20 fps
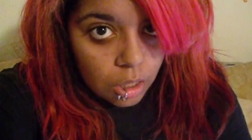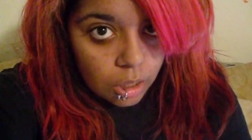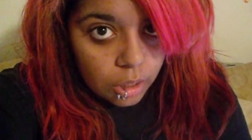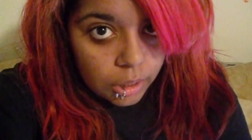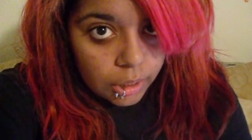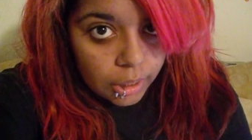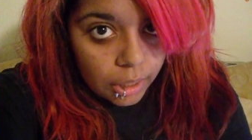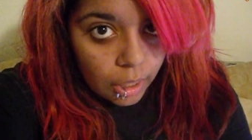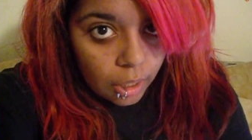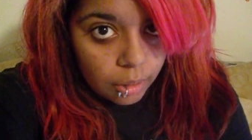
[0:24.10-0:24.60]

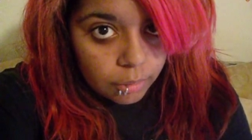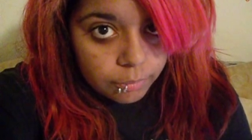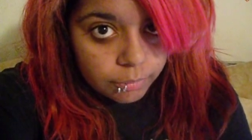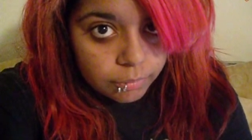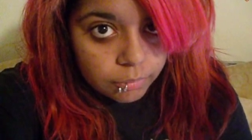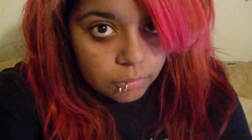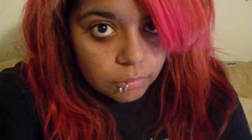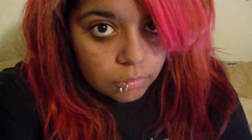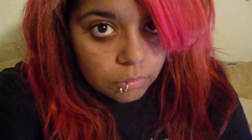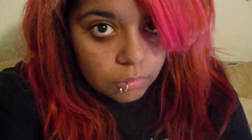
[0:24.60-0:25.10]
Yeah.
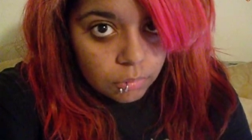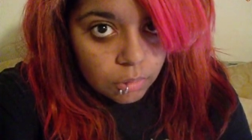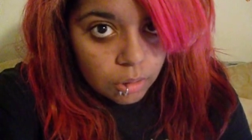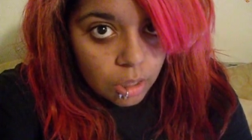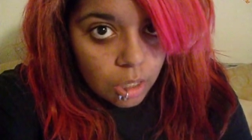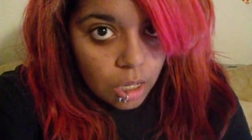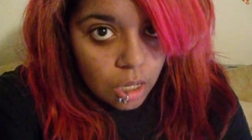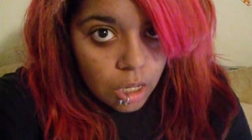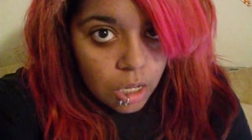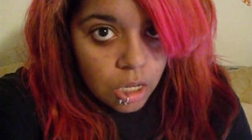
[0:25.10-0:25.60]

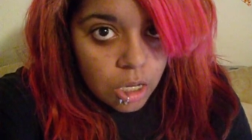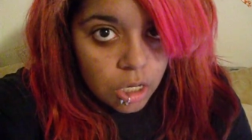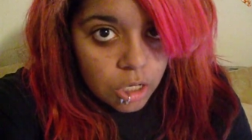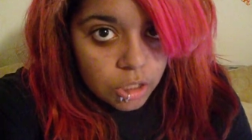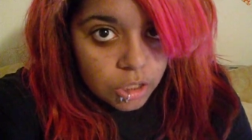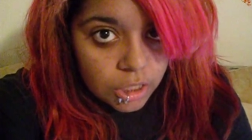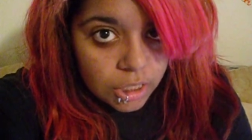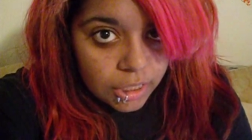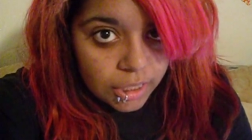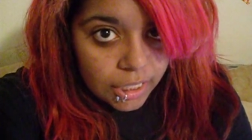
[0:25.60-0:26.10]

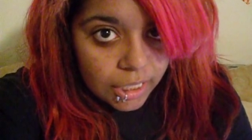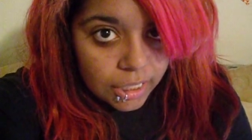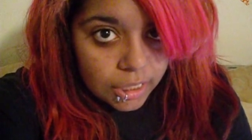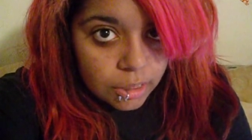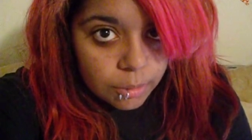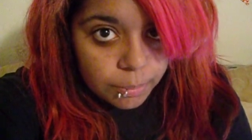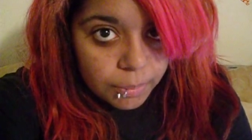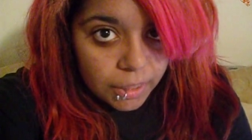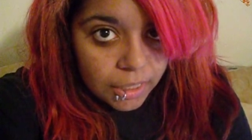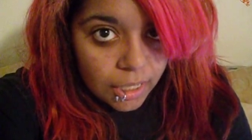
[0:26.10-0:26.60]
She thinks
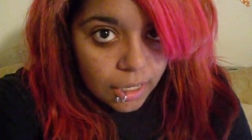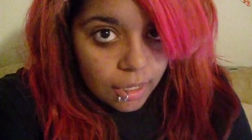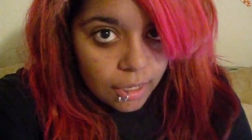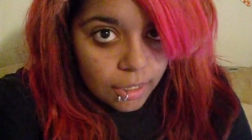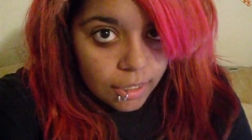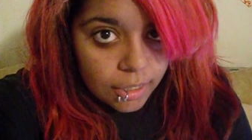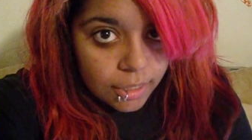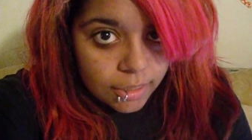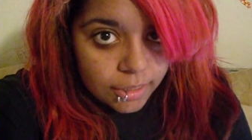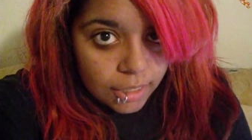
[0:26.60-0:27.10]

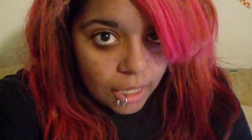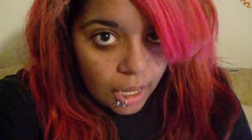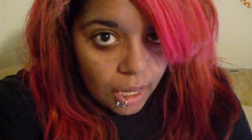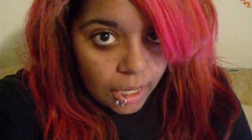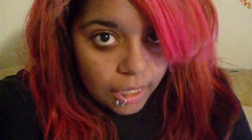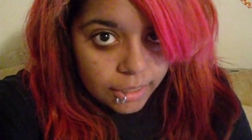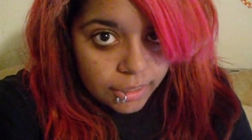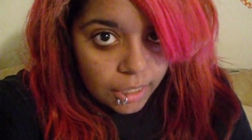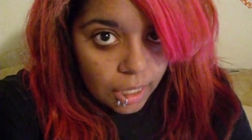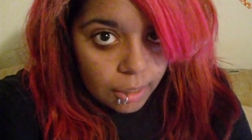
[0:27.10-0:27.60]
because
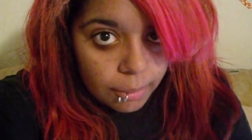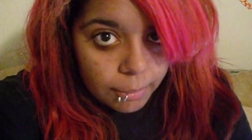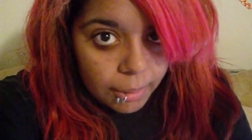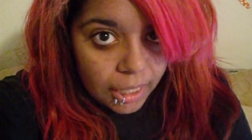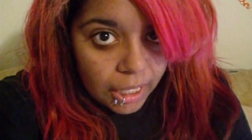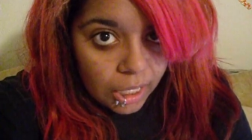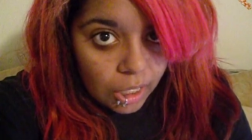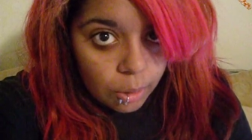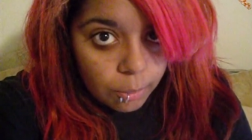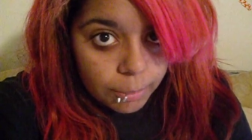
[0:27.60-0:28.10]
I dye my
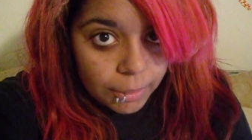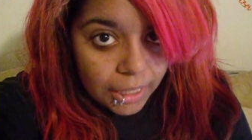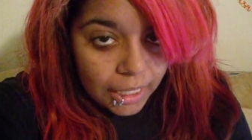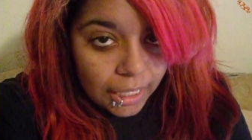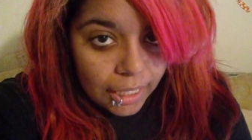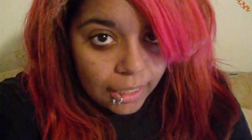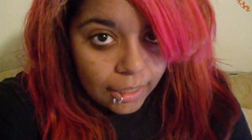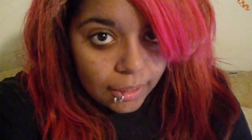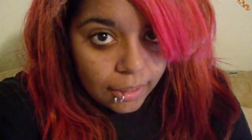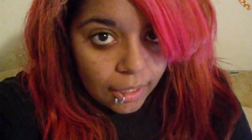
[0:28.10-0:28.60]
hair
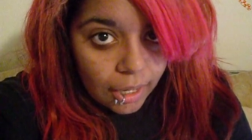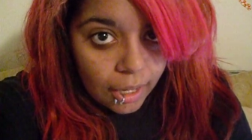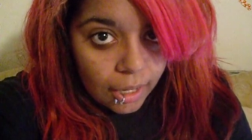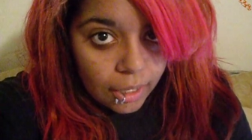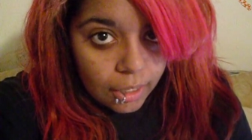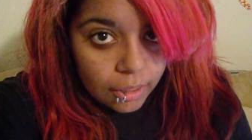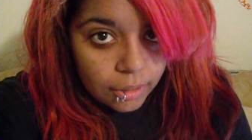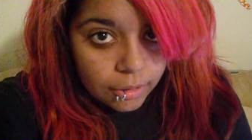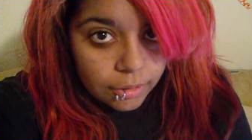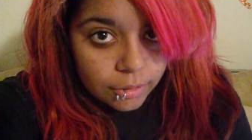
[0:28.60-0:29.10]
pink
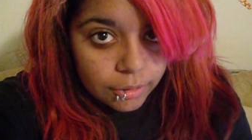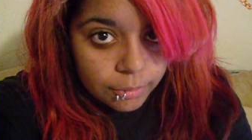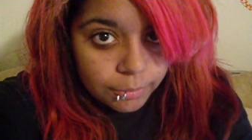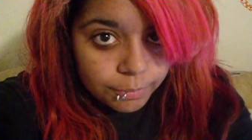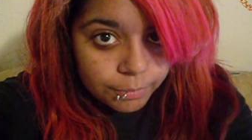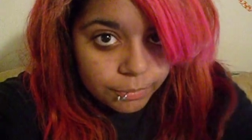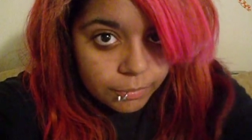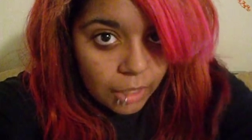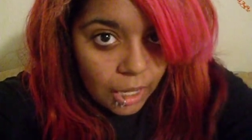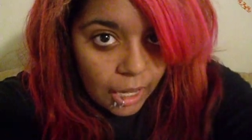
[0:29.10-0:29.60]
and
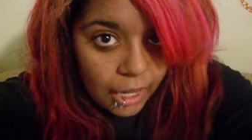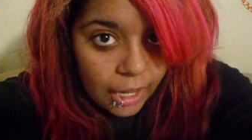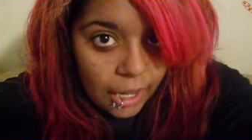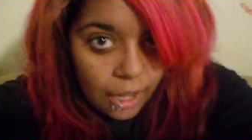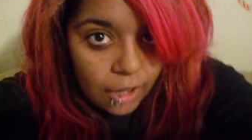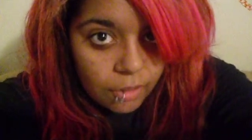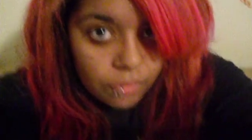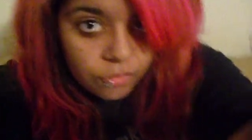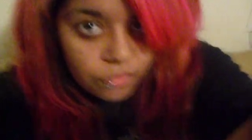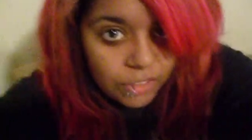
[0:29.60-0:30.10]
I
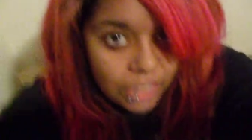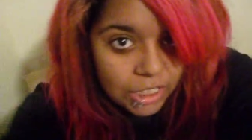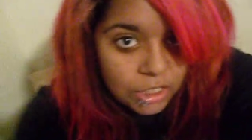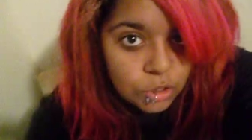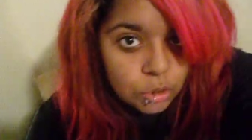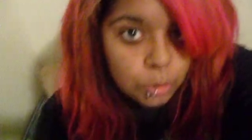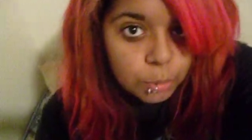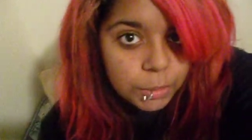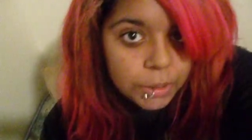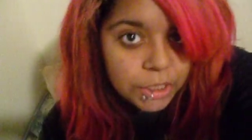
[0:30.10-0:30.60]
have
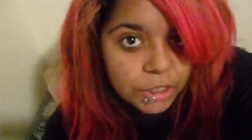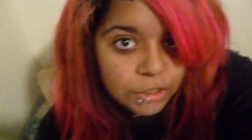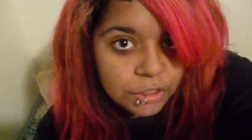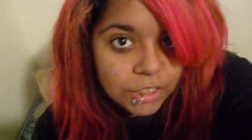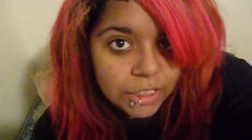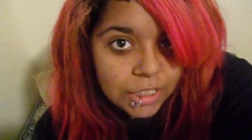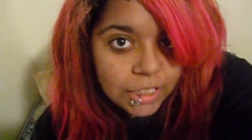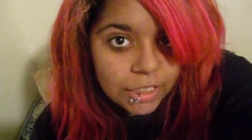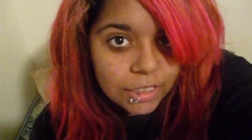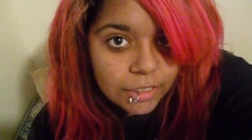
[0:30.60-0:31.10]
facial
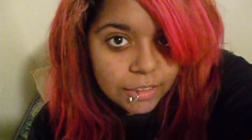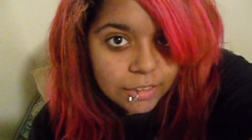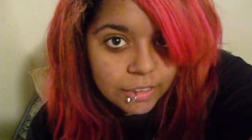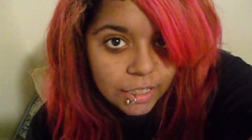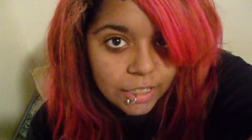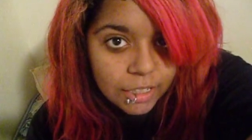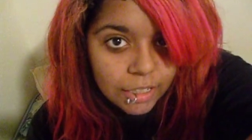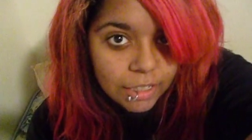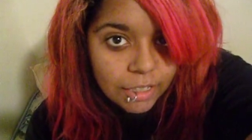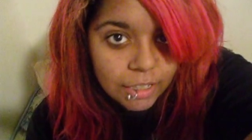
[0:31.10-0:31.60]
piercings
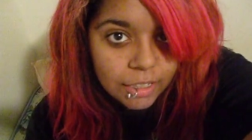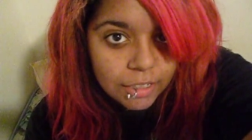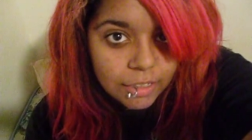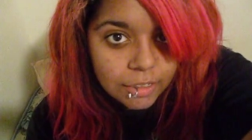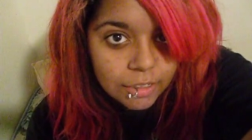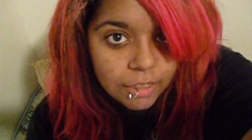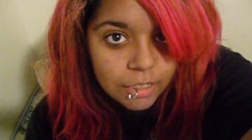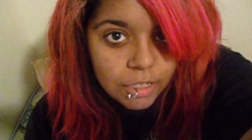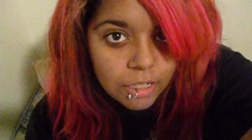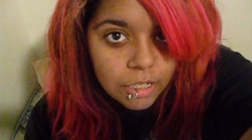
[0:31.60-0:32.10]
and
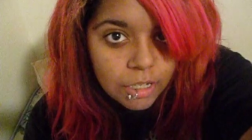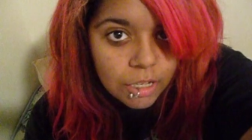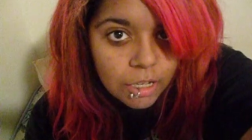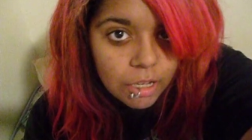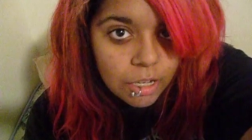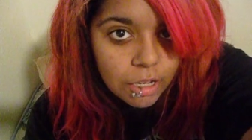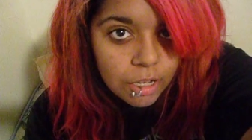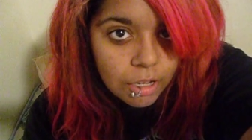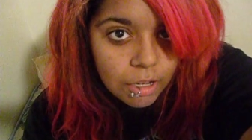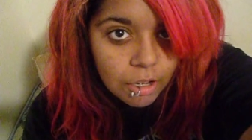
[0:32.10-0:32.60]

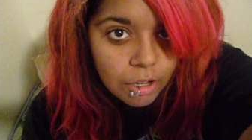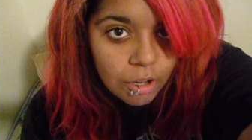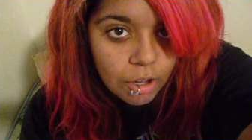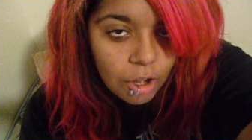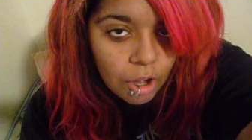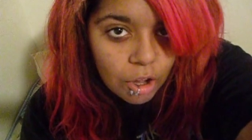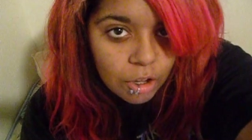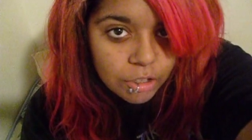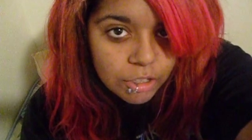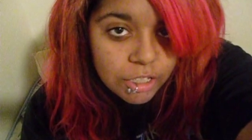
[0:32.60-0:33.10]

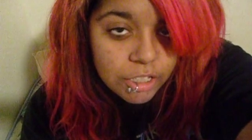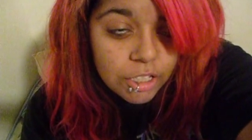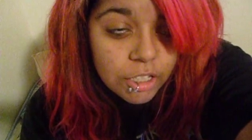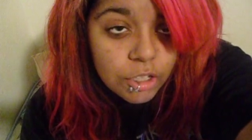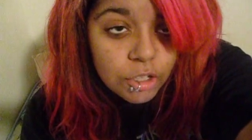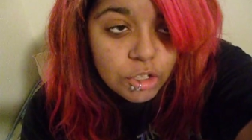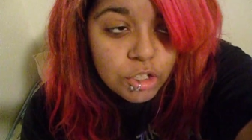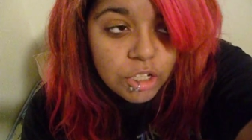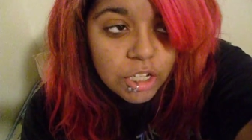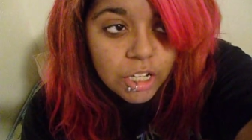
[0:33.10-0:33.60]
all this
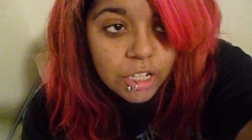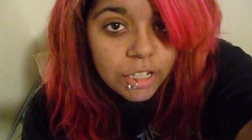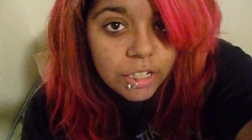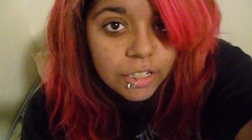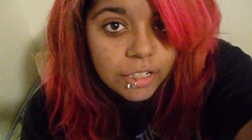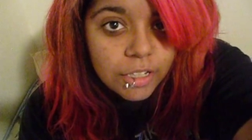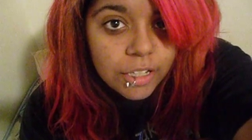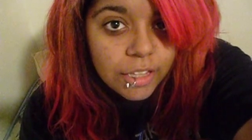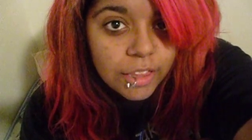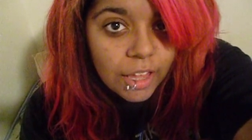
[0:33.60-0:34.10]
other
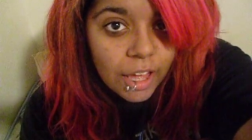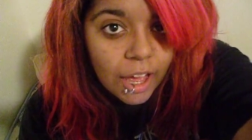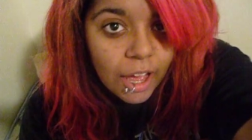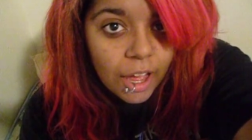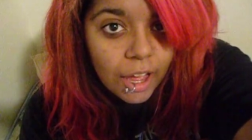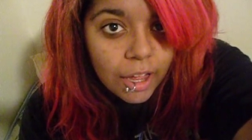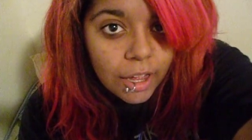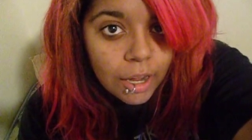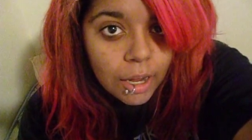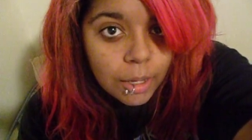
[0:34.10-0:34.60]
junk that
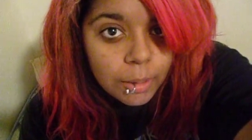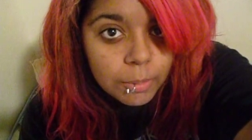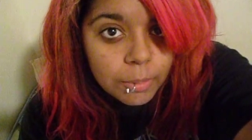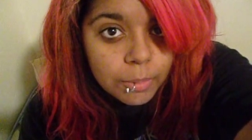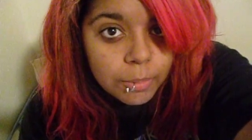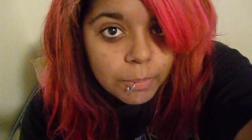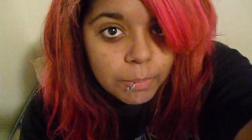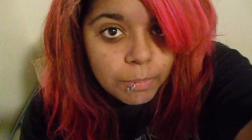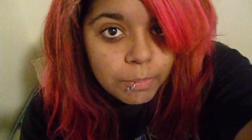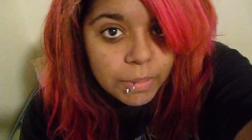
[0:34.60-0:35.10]

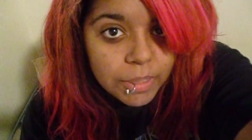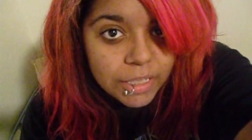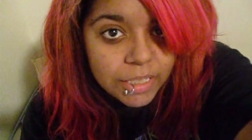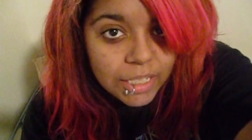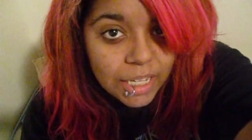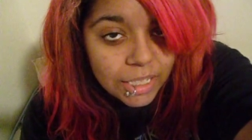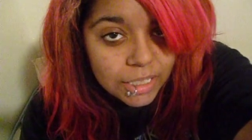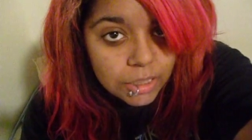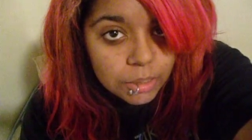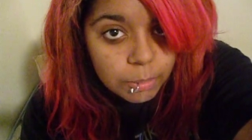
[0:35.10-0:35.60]
I'm
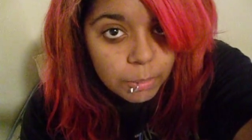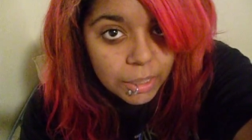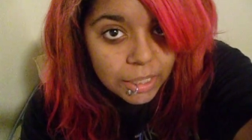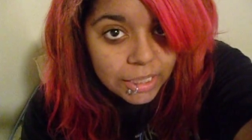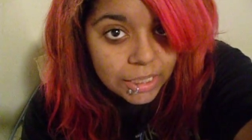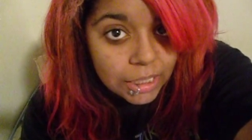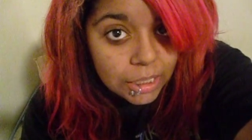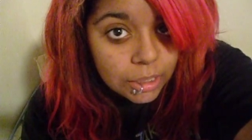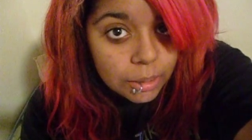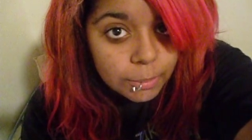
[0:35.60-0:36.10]
possessed by
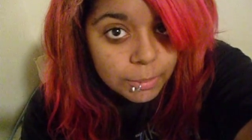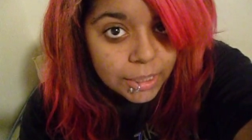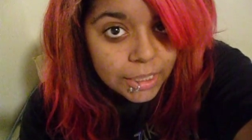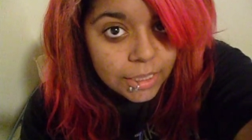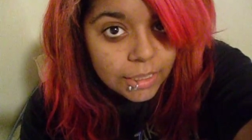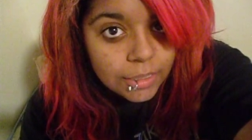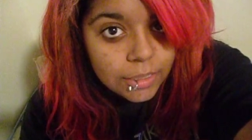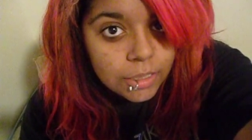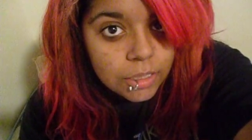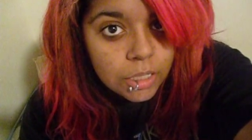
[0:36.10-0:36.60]

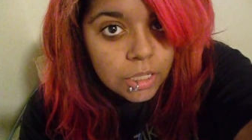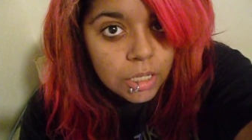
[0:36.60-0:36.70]
demons.